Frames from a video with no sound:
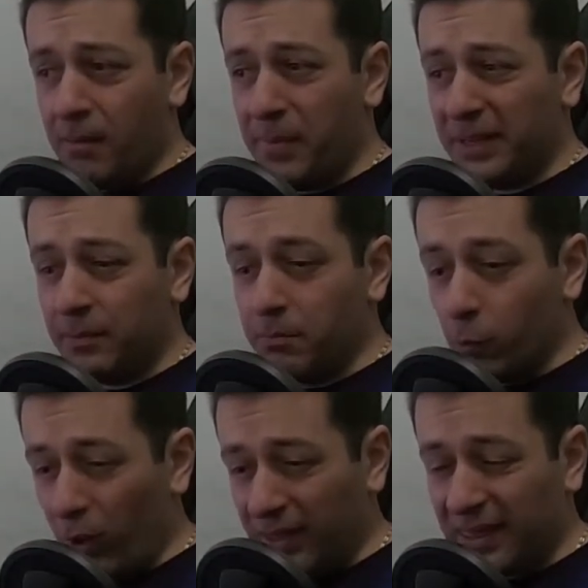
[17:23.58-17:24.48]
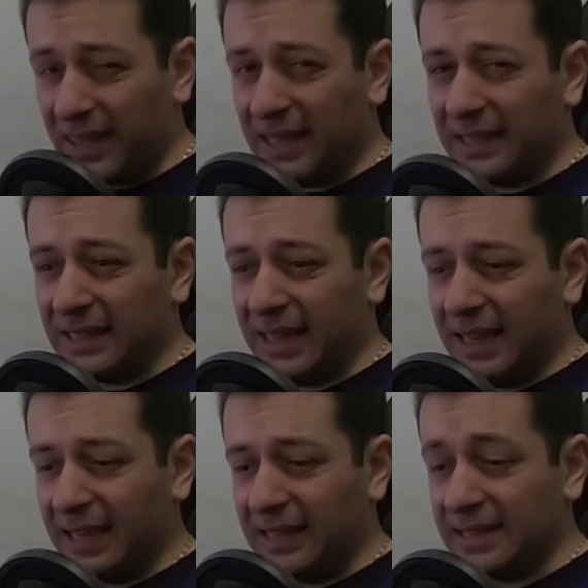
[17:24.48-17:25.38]
But one thing
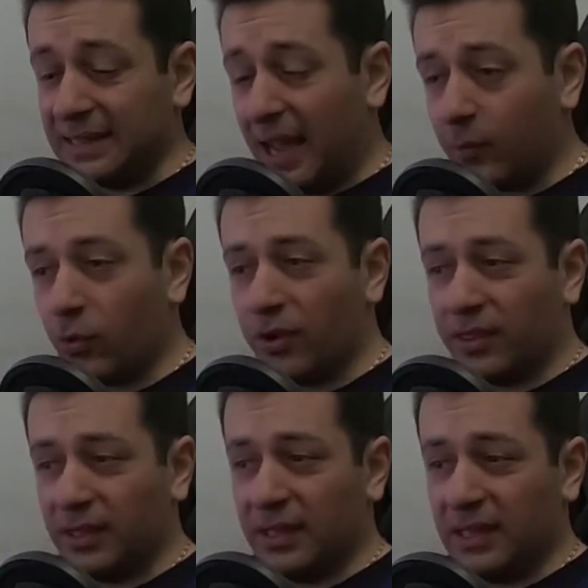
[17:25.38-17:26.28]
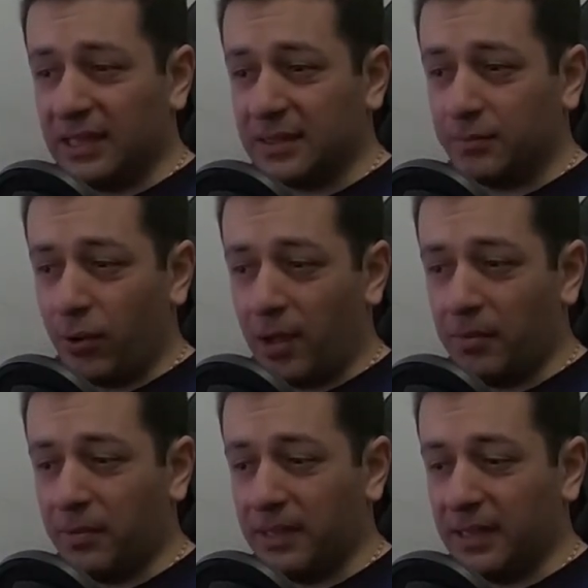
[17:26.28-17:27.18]
that is not worth it is
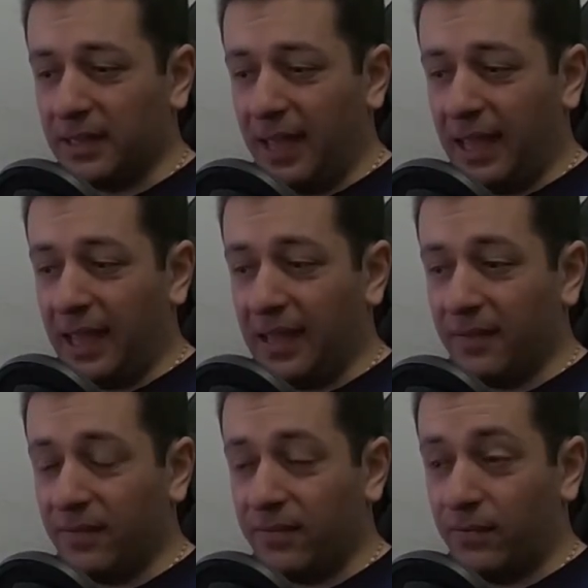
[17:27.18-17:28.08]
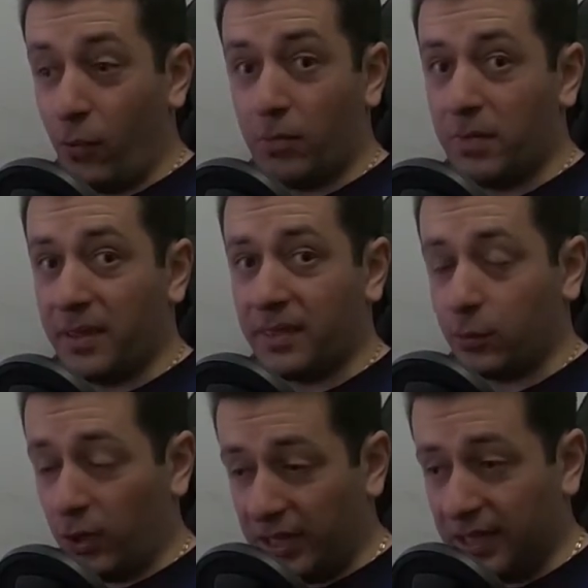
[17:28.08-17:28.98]
probably a 4-month
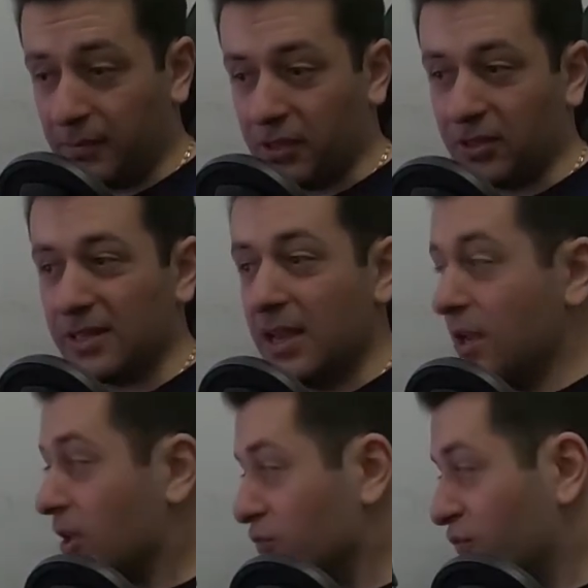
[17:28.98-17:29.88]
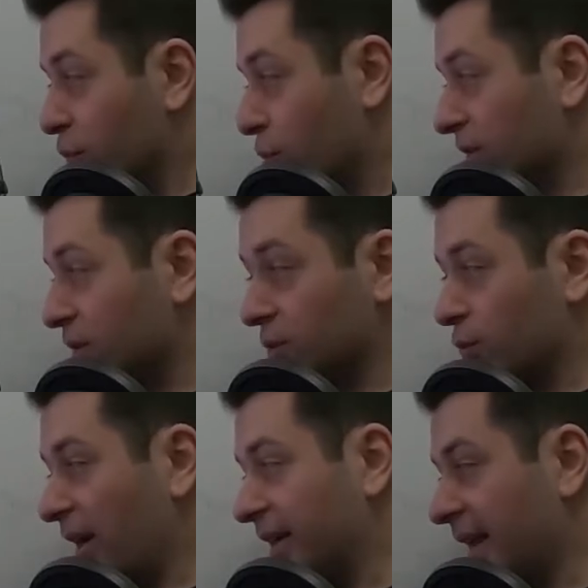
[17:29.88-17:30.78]
waiting, because if you order it
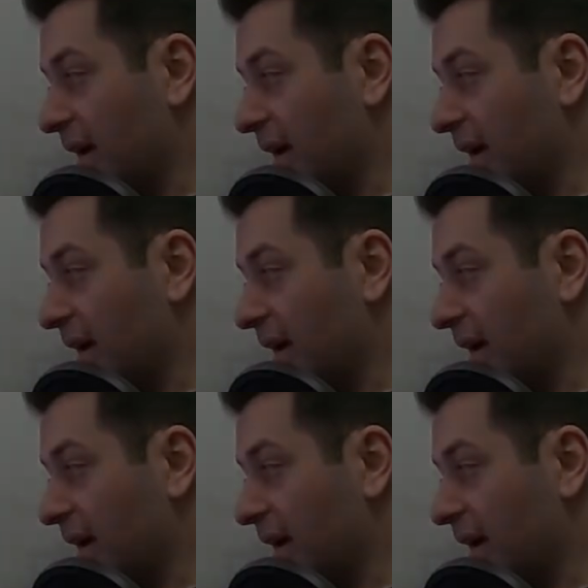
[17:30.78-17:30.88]
right